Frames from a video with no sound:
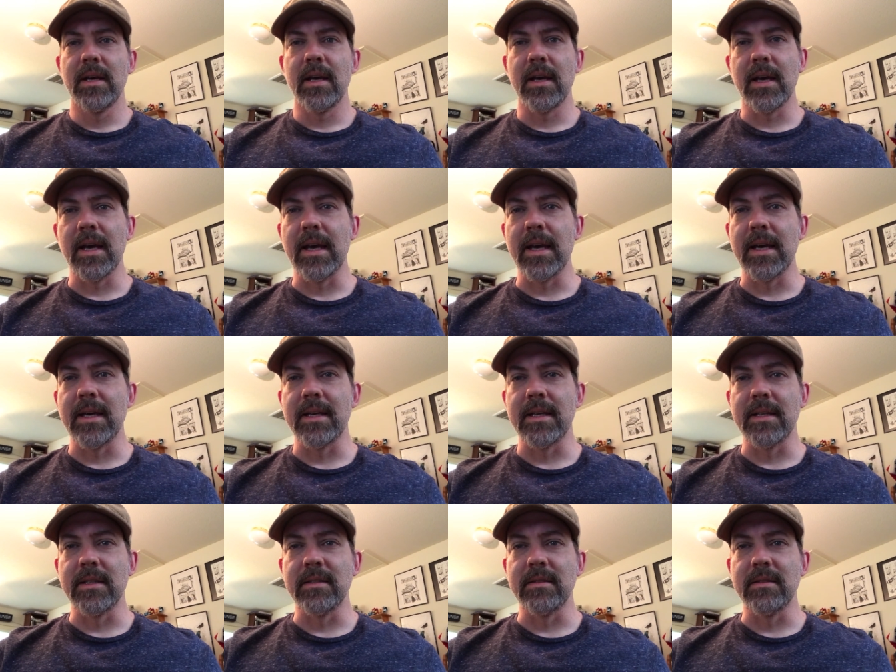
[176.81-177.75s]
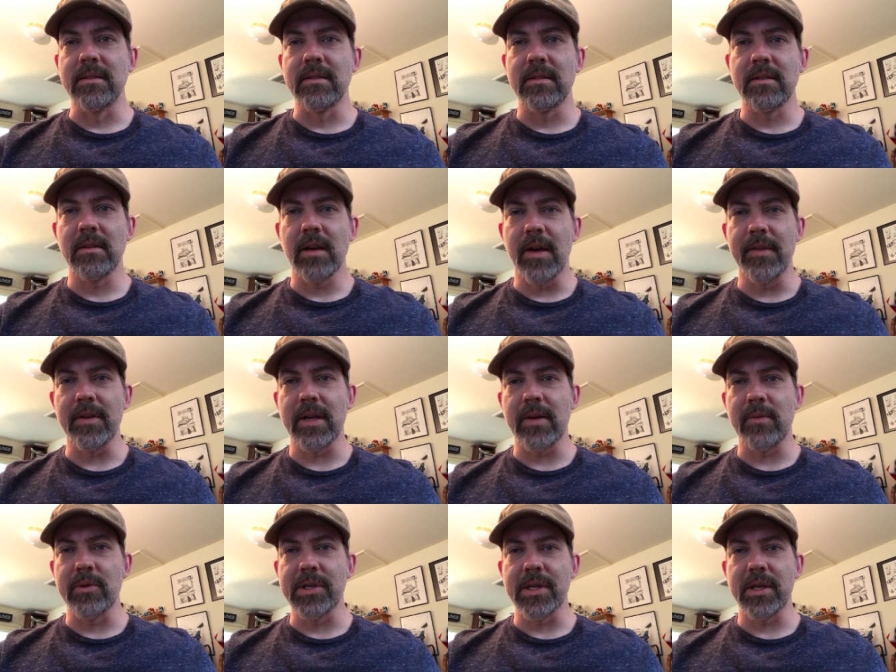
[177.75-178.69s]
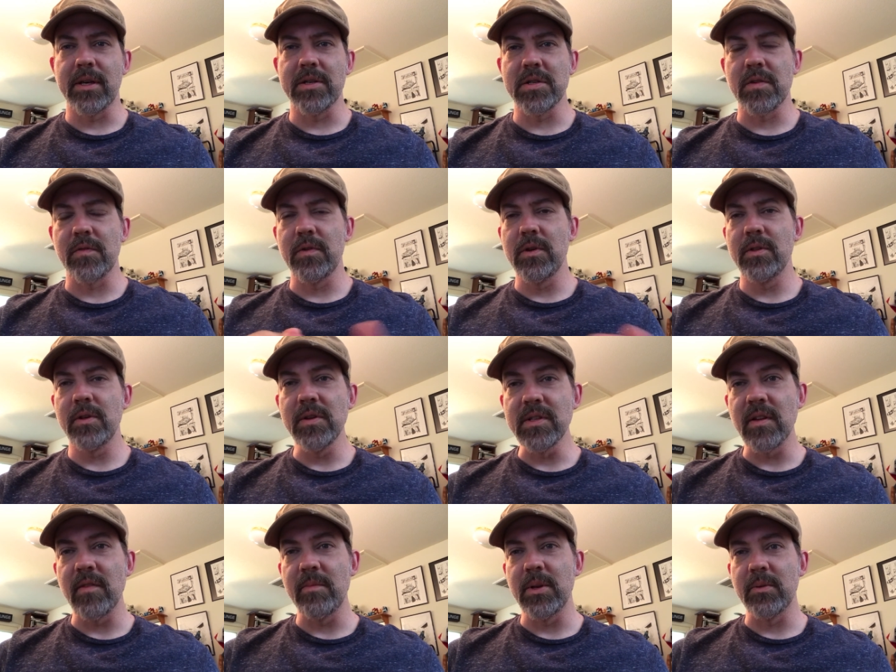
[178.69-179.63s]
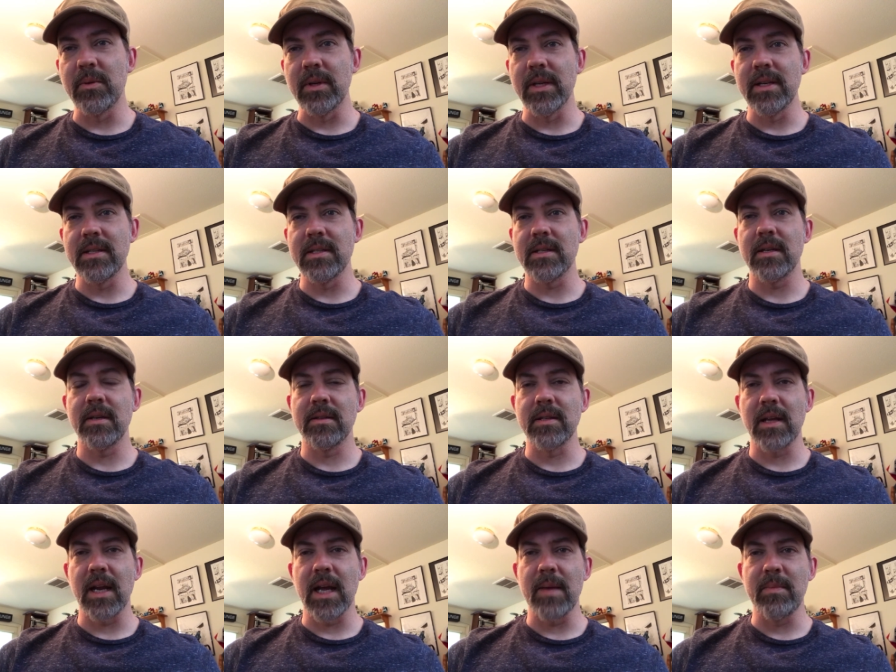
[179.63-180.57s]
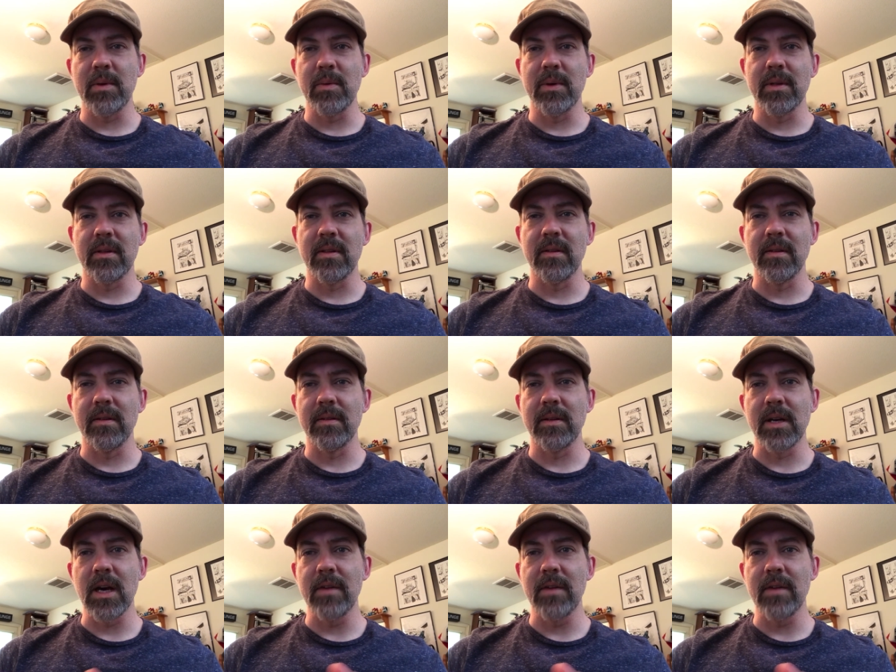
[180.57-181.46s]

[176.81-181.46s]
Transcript: and I thought I would share just a few of those that have been released. I was kind of happy with the